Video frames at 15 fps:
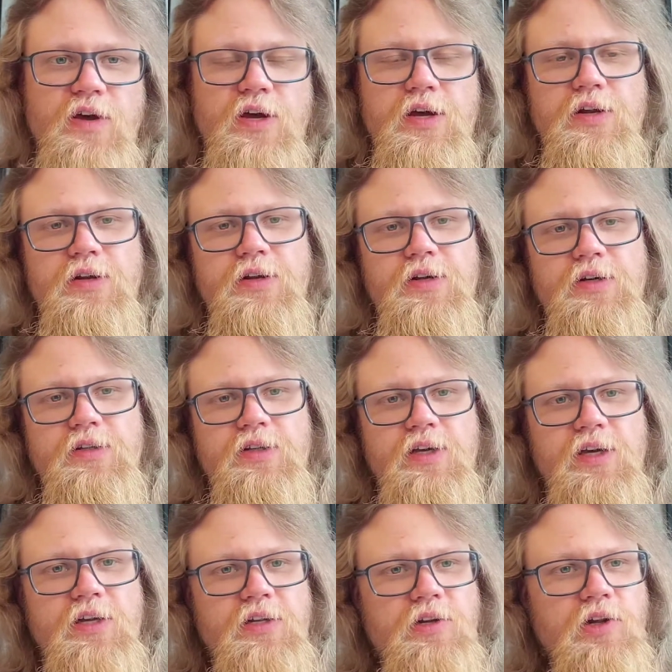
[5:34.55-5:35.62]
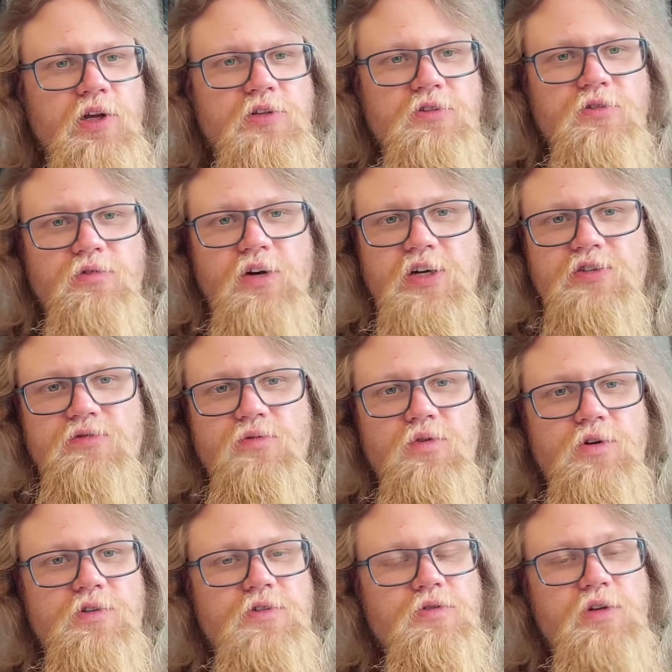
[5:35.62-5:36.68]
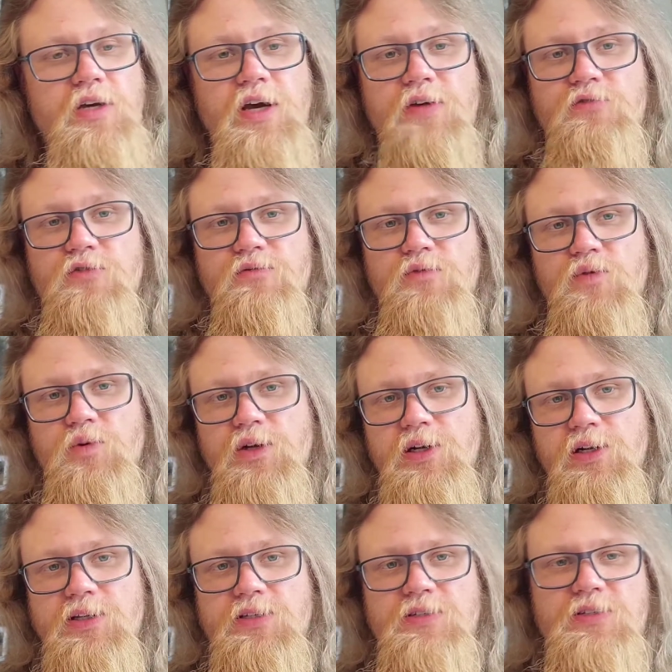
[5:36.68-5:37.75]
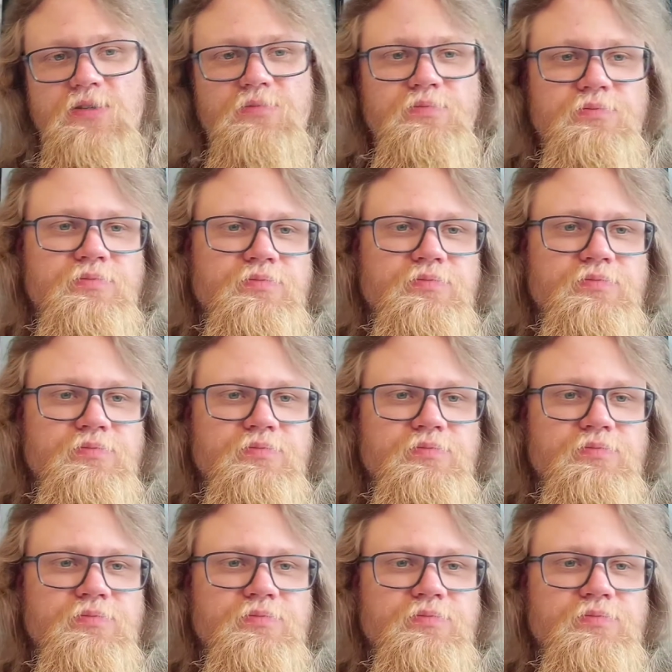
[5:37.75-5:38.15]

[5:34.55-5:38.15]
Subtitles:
and they get lots of rice for it, so they have some food at least.